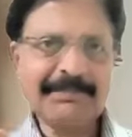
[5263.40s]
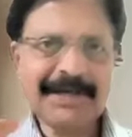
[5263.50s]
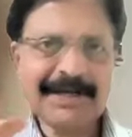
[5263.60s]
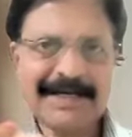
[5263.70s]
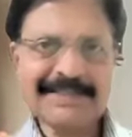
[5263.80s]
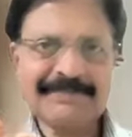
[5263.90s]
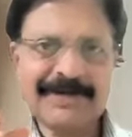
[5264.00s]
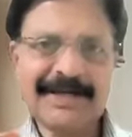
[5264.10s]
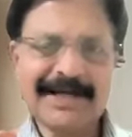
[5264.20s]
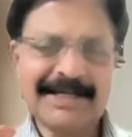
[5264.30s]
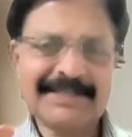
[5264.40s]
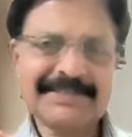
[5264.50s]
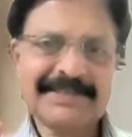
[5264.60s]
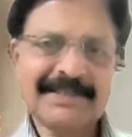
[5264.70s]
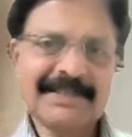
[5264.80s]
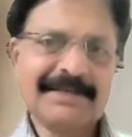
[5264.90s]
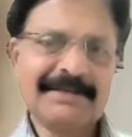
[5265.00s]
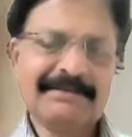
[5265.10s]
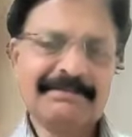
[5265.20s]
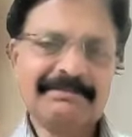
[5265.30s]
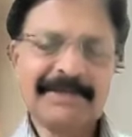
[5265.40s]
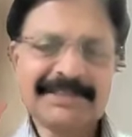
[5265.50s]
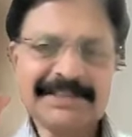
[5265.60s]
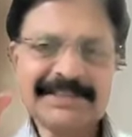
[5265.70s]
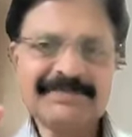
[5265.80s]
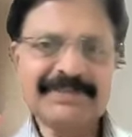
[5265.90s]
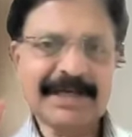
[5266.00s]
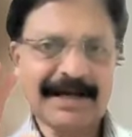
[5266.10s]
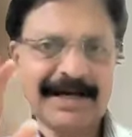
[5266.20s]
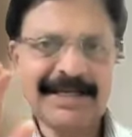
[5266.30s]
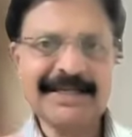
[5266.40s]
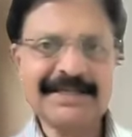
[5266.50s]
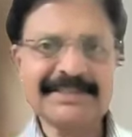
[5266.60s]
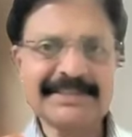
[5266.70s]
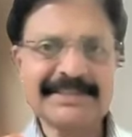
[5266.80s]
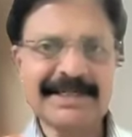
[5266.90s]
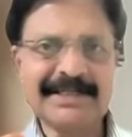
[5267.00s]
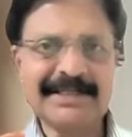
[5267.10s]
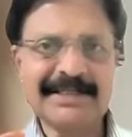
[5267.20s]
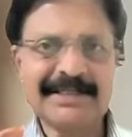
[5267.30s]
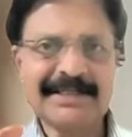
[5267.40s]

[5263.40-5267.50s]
can be classified as muscles which are highly resistant,